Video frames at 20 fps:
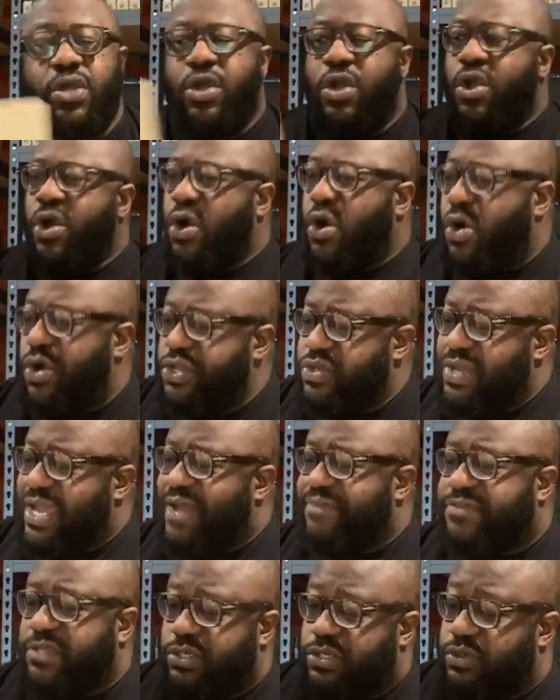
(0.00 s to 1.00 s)
All you
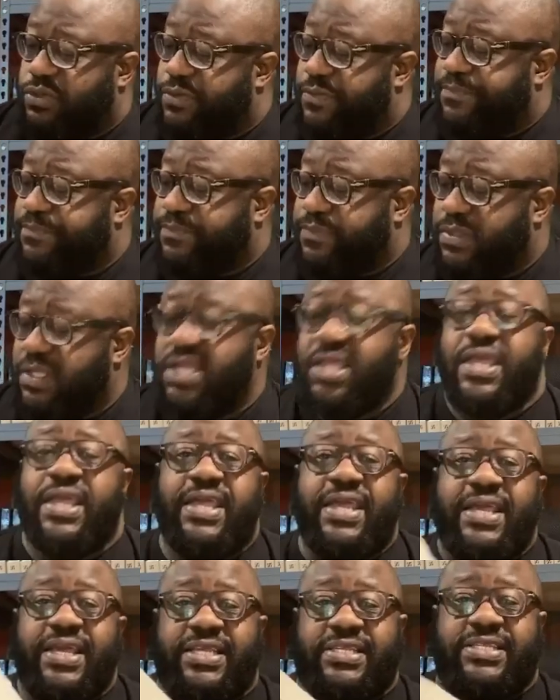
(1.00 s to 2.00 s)
have to do
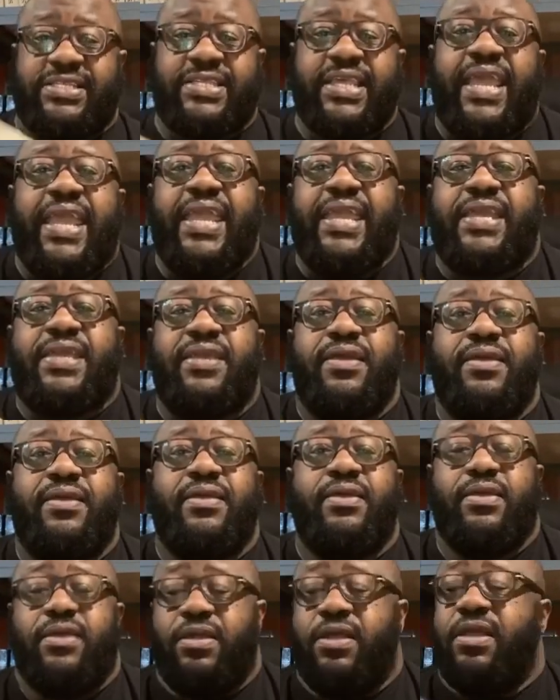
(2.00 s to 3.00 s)
is take
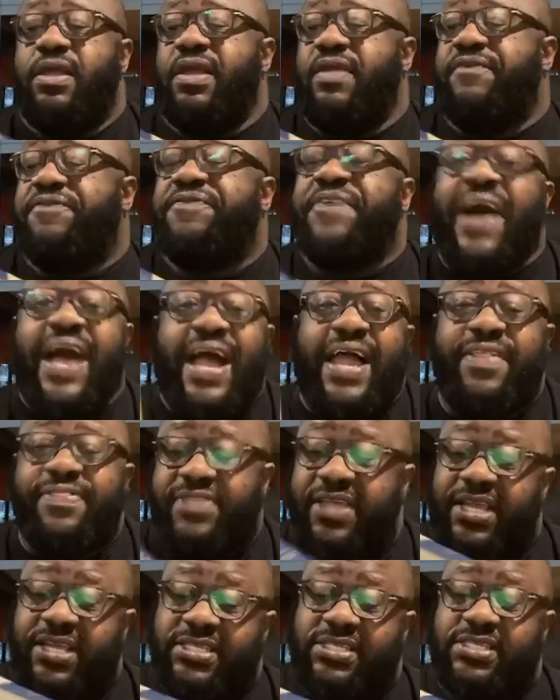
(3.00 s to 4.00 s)
and find
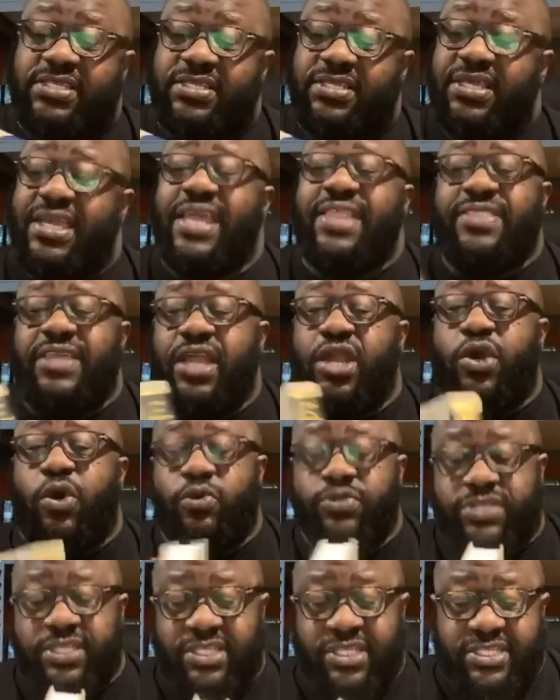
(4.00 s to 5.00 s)
this and then go
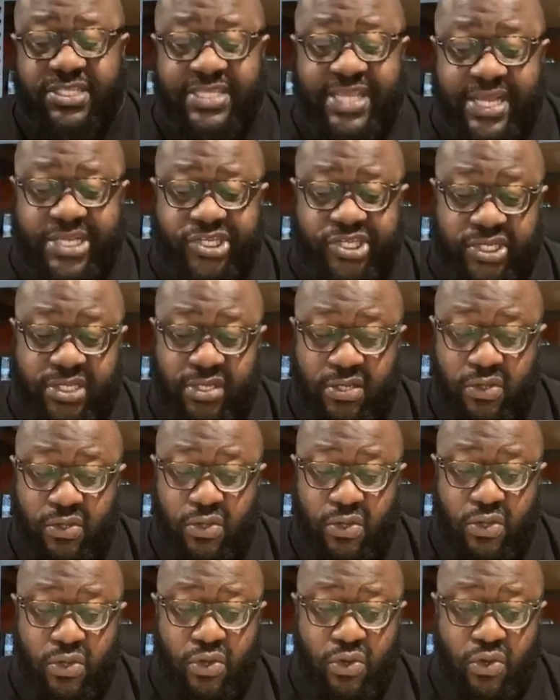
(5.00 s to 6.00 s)
to the section
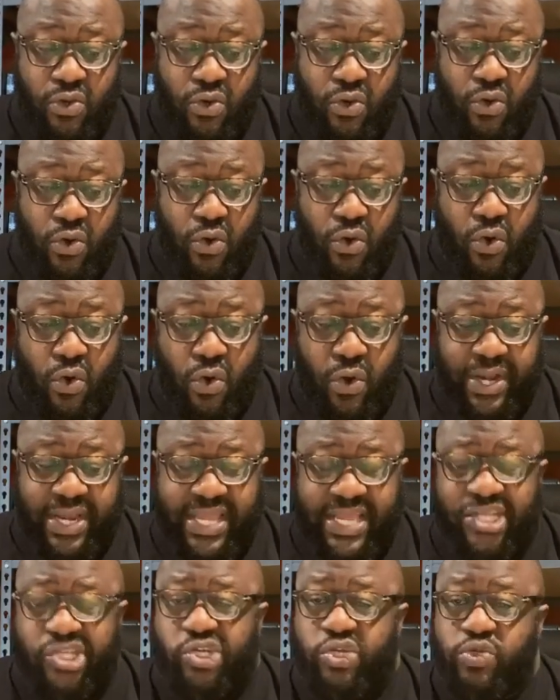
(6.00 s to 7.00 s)
on
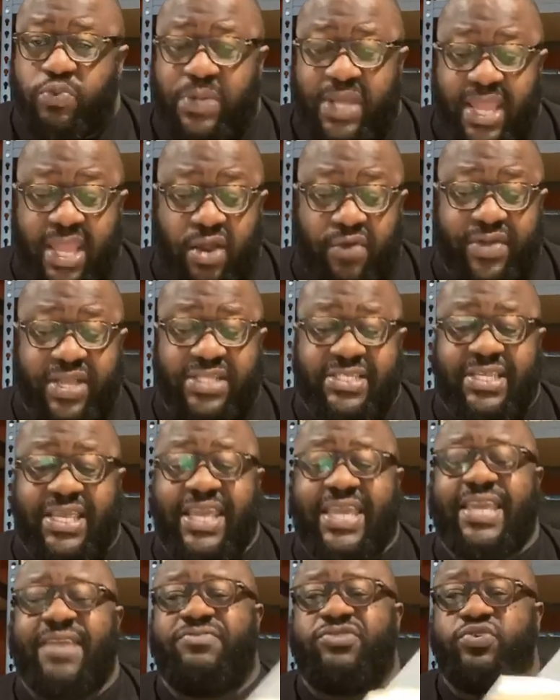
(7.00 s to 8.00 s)
issues with Arians. It
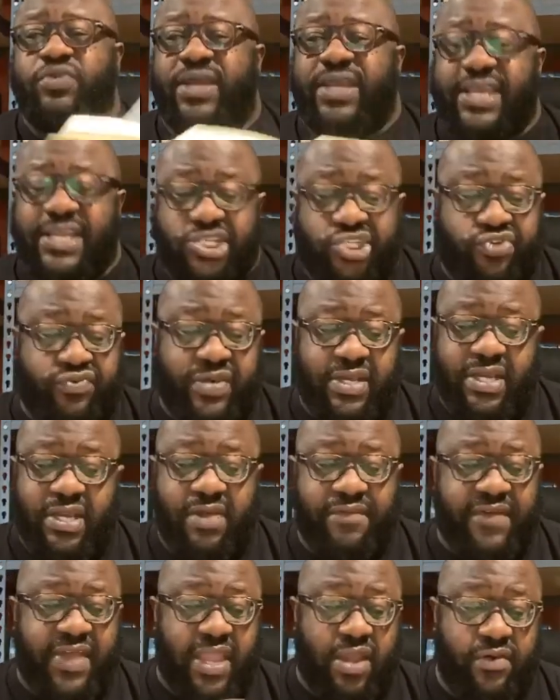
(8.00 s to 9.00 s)
gives you a history
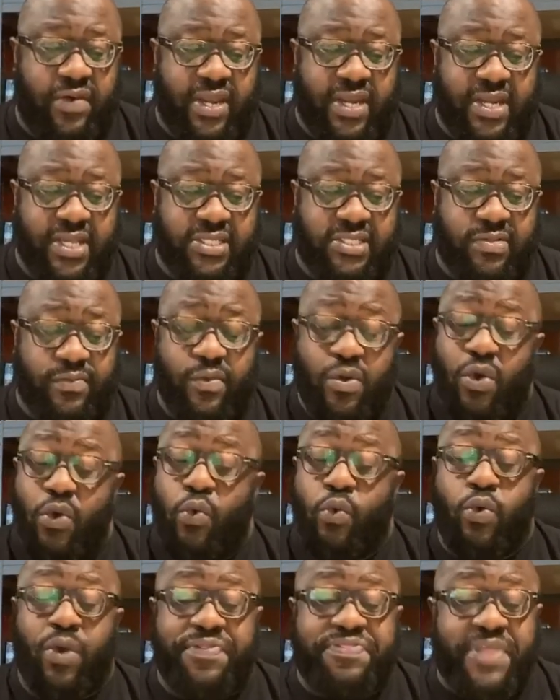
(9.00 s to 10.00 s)
of Arianism,
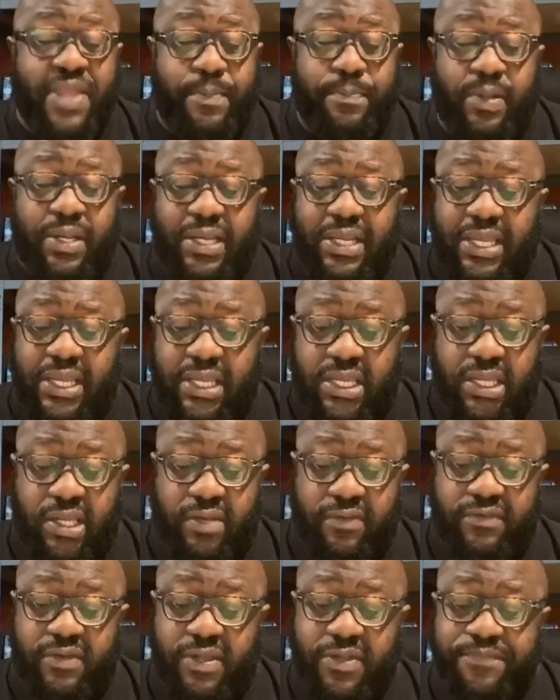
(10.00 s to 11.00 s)
what they
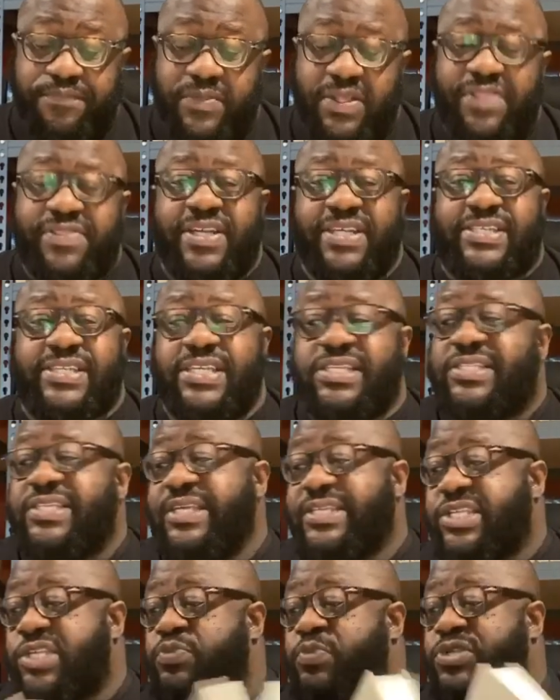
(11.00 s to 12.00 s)
believe. This is
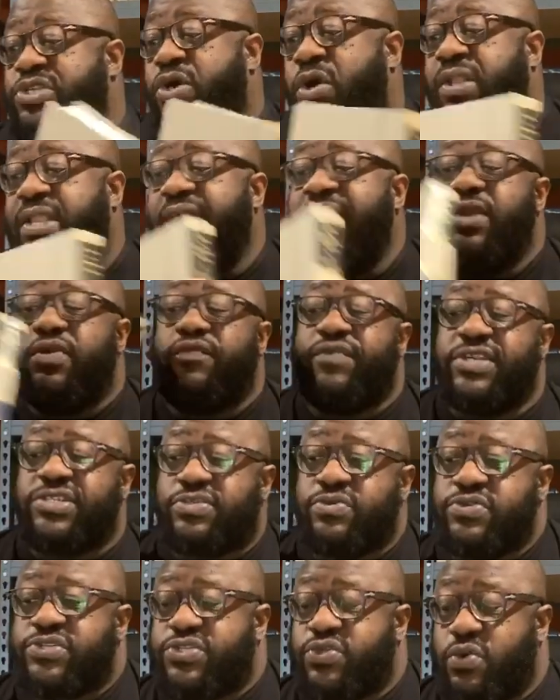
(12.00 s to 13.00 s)
what's called an
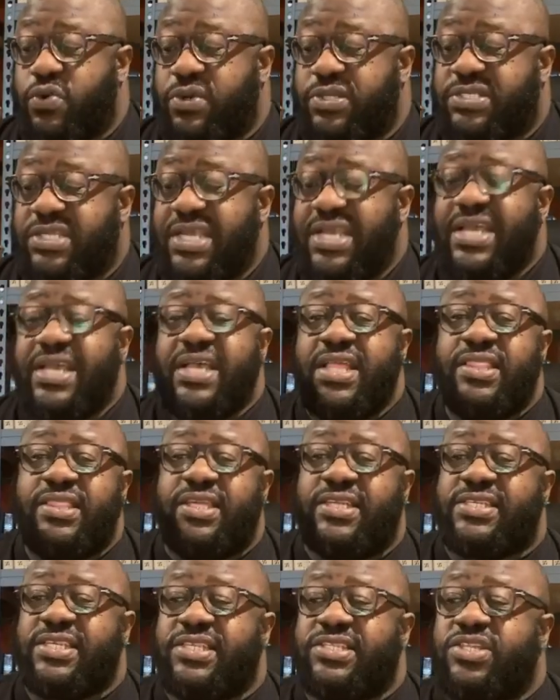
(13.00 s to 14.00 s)
original source.
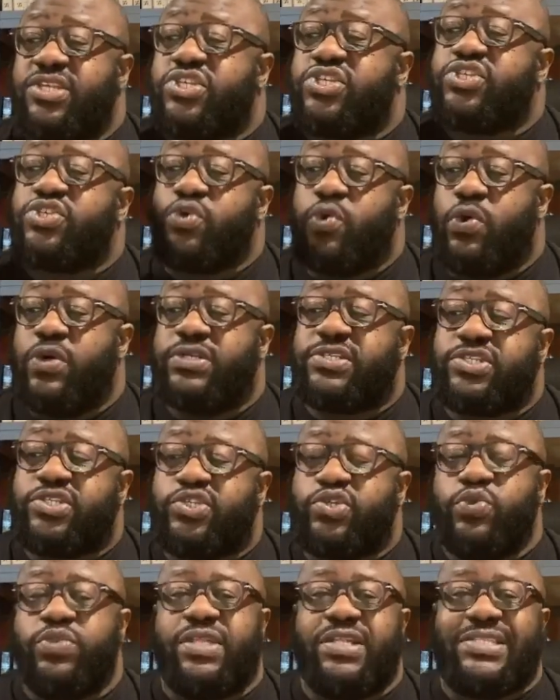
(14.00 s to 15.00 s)
This is the source
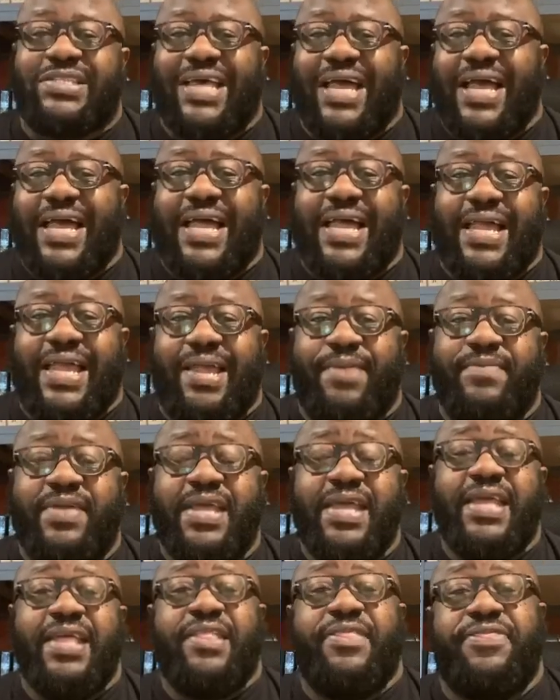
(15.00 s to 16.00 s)
to the time
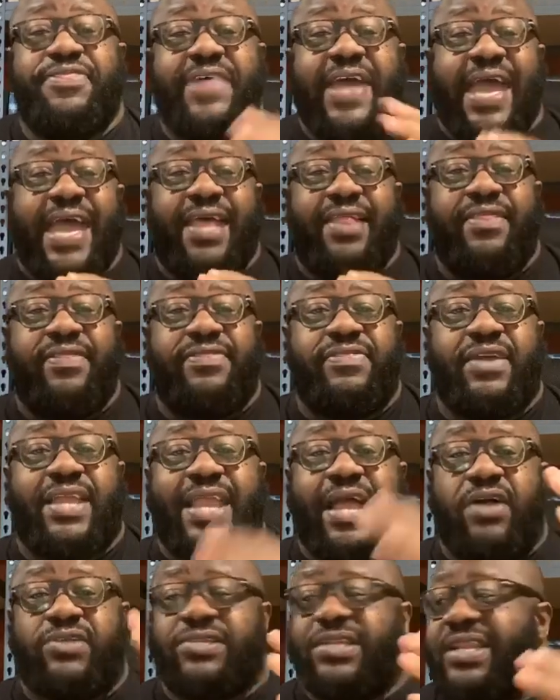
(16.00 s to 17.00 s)
that the
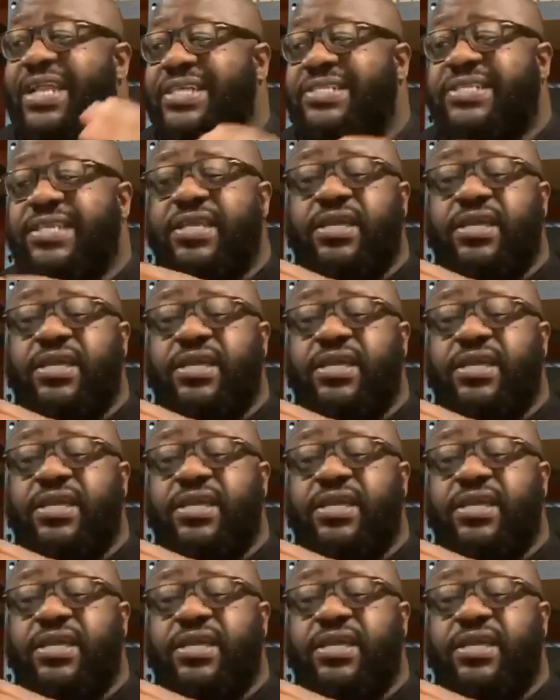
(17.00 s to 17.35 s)
Council of Nicaea.